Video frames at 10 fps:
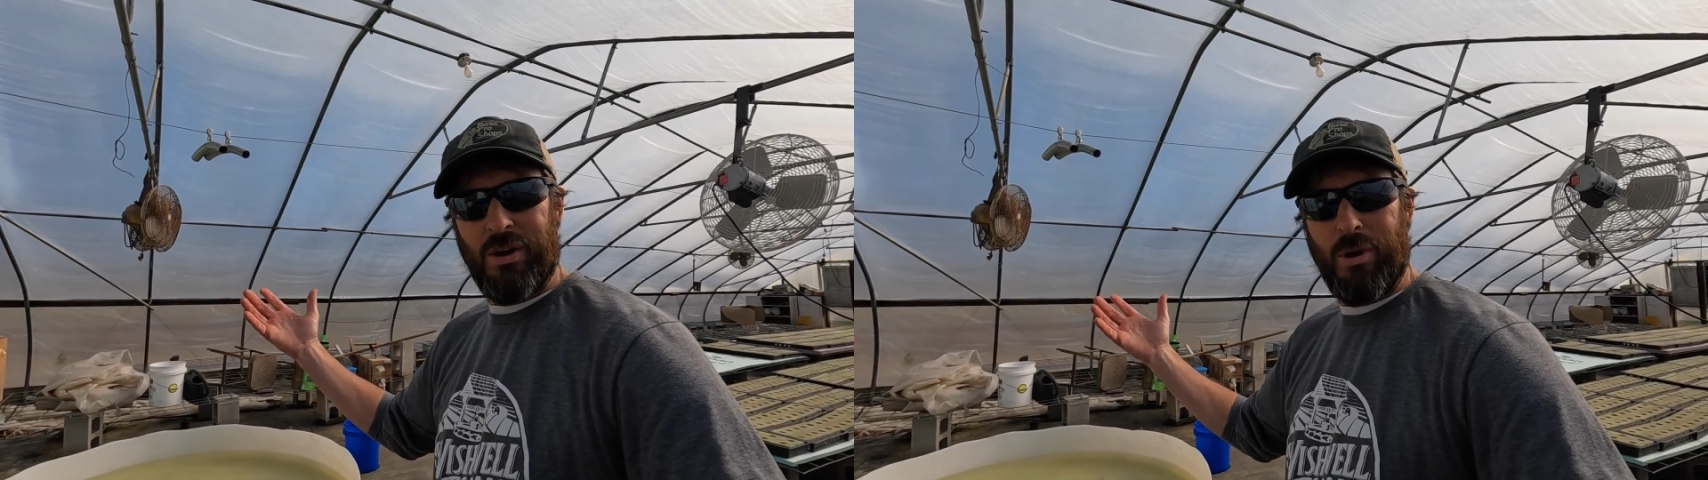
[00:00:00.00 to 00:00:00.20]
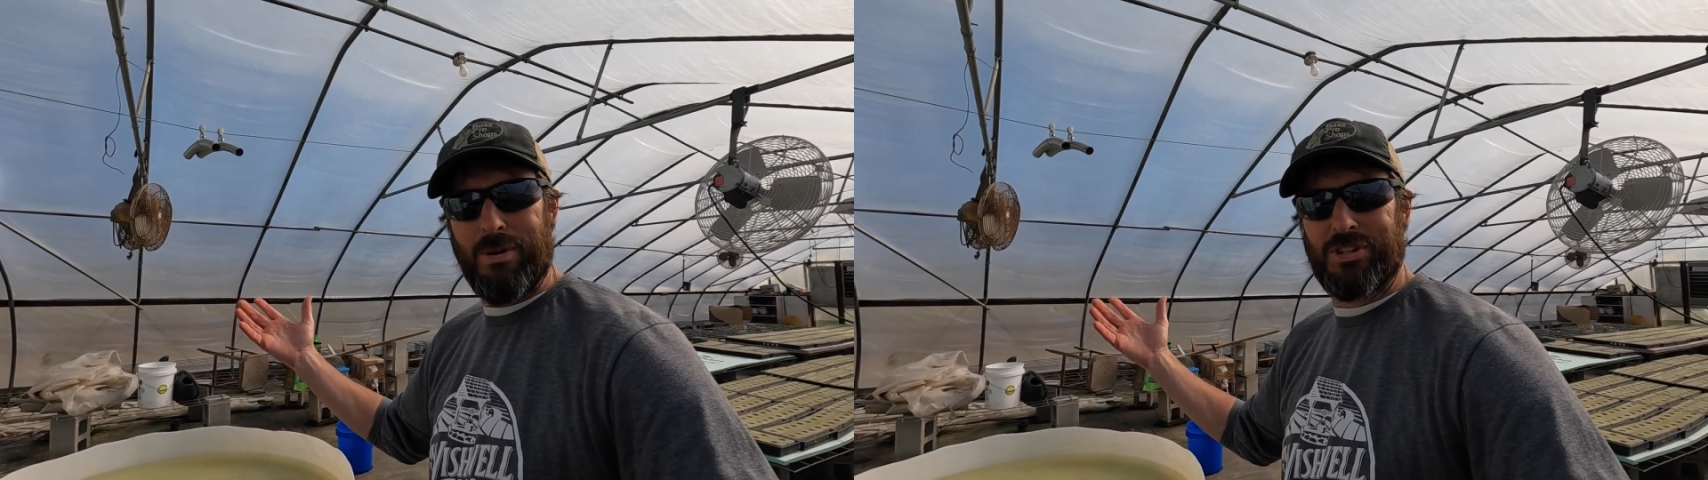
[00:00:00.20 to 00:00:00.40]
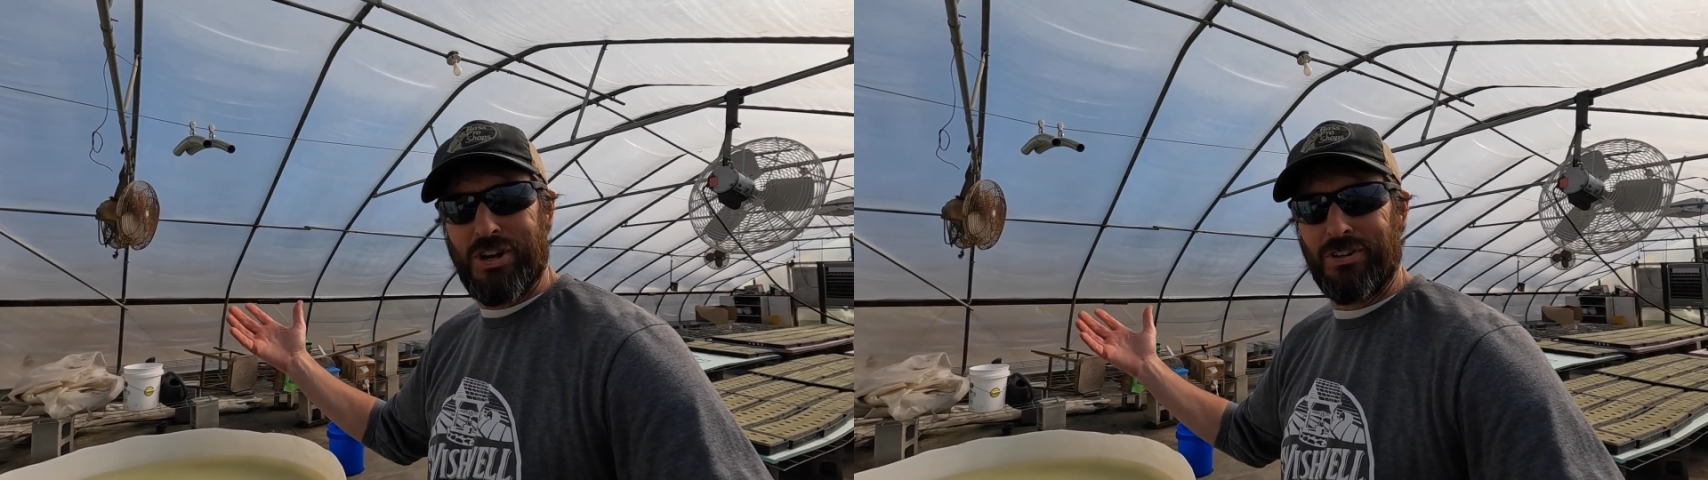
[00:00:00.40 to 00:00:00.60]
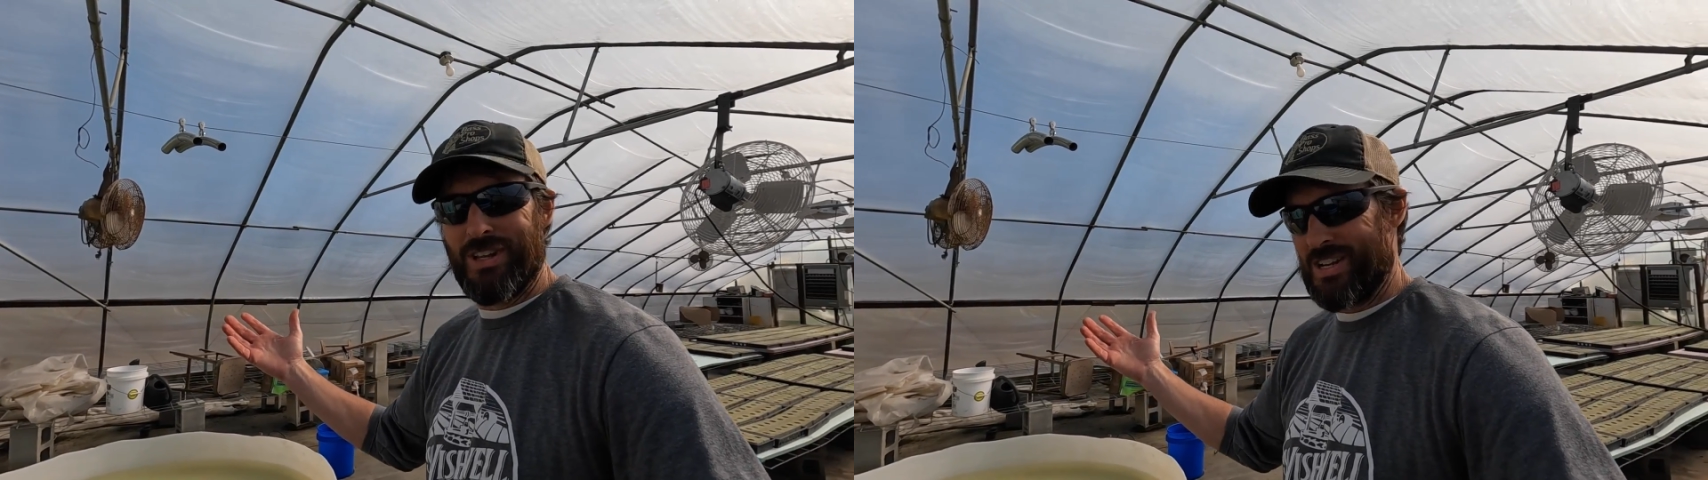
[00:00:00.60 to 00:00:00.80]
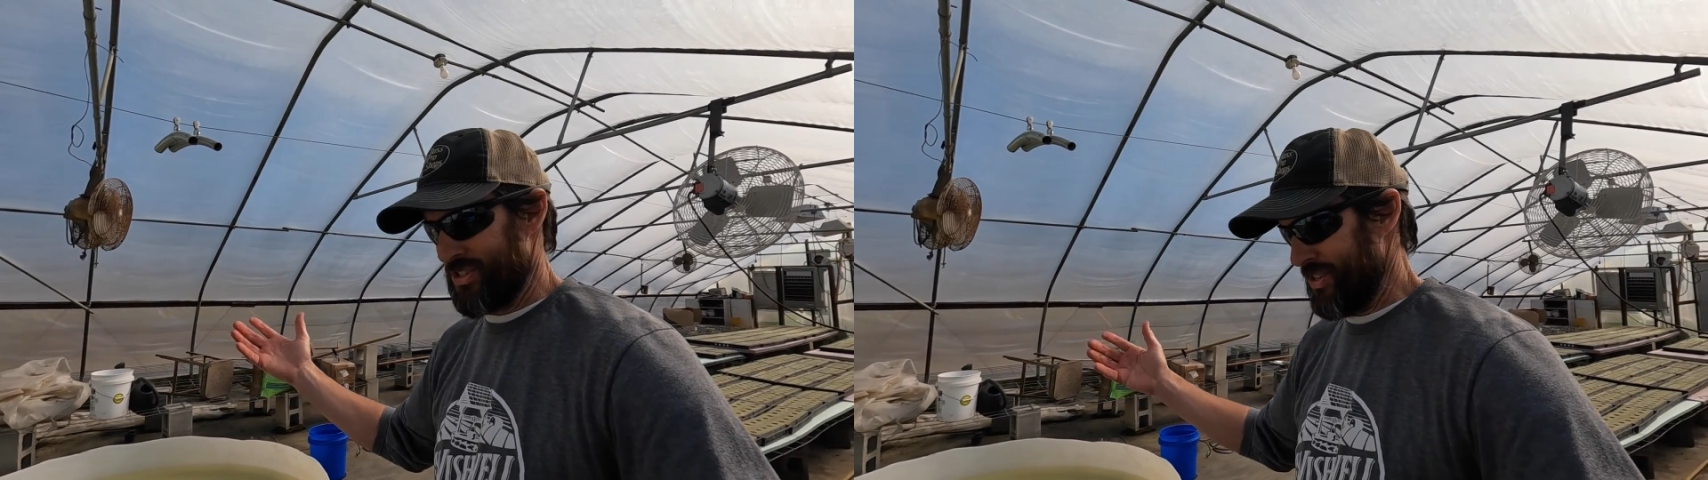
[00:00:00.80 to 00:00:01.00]
got to wear my
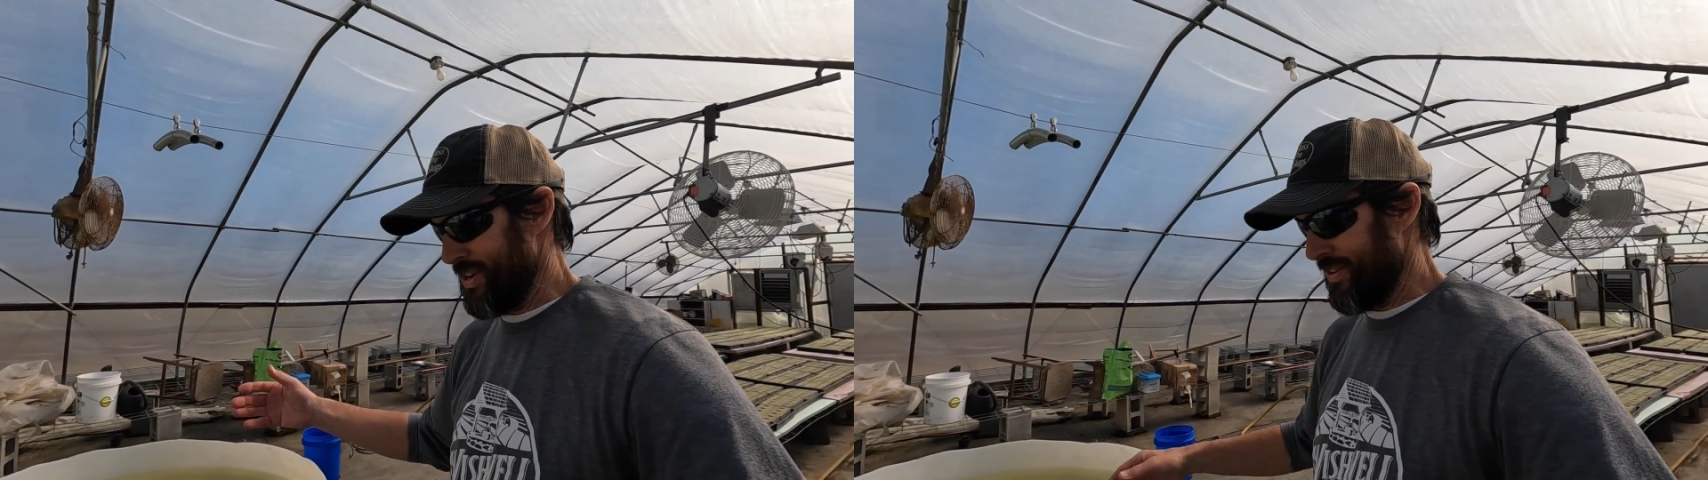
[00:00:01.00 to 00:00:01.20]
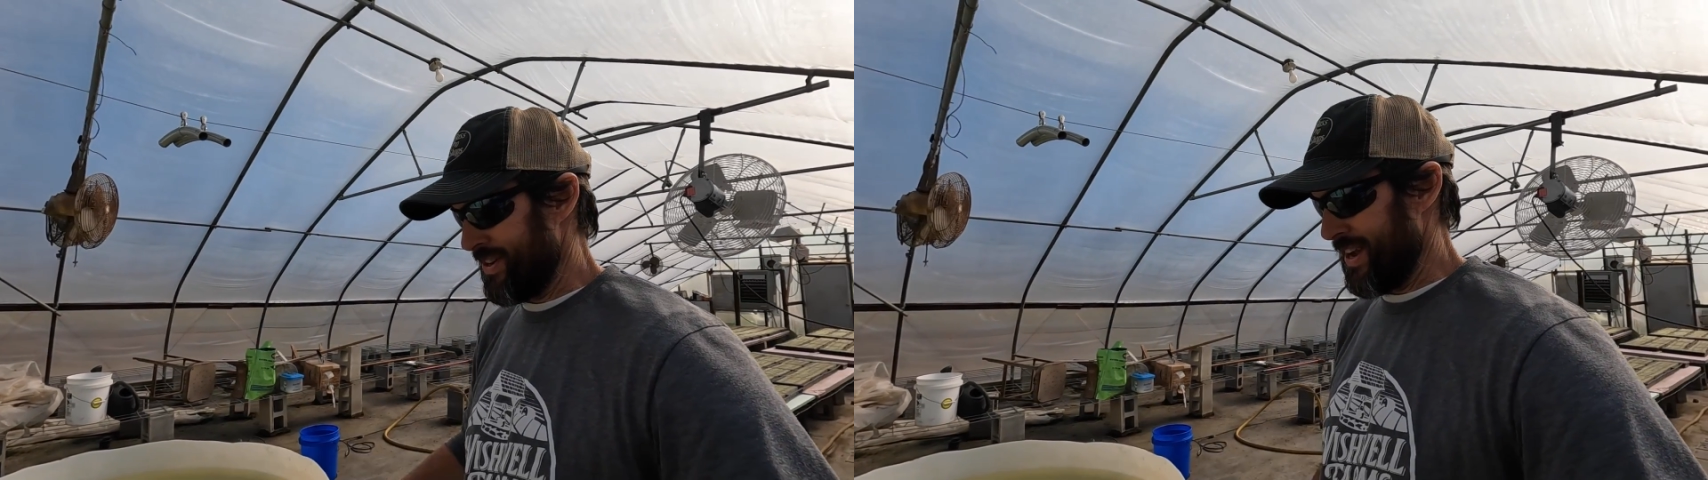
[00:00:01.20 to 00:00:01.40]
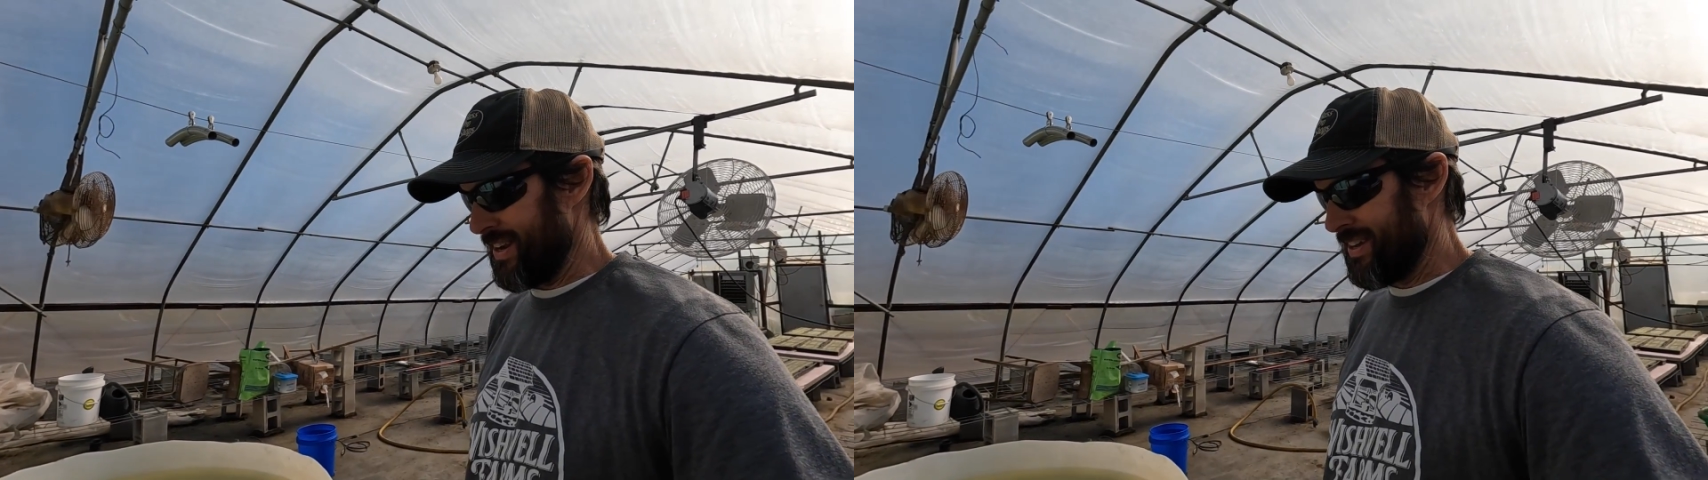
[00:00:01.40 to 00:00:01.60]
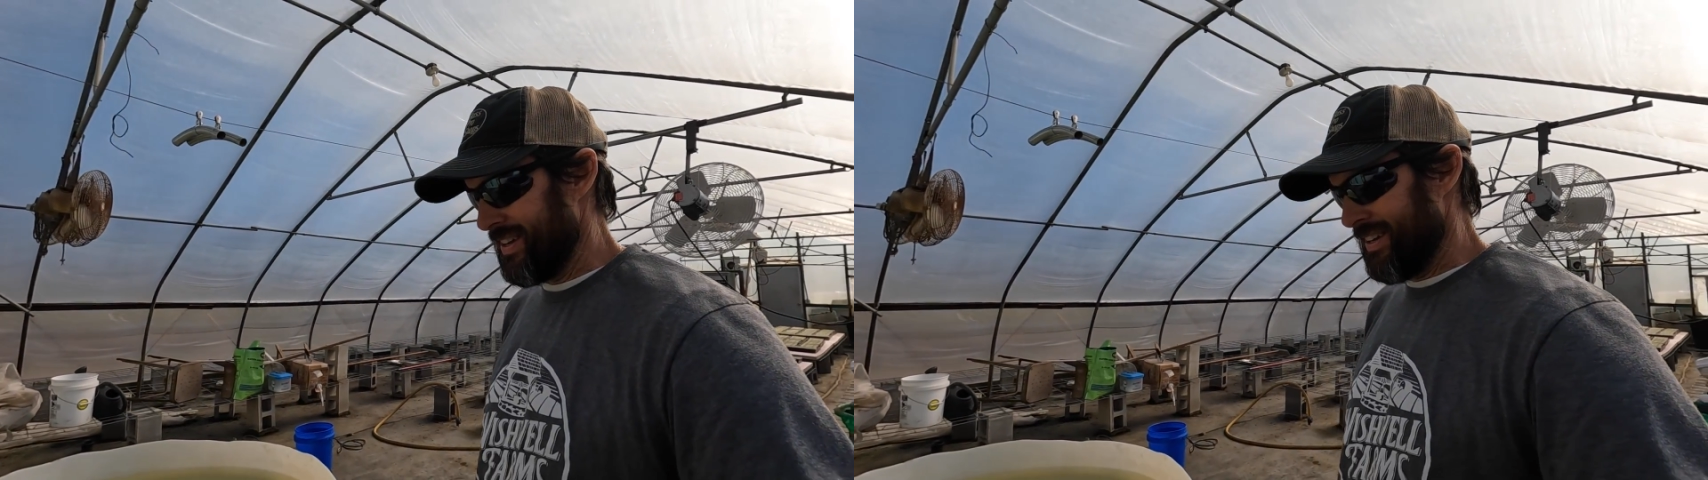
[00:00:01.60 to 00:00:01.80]
sunglasses in here today.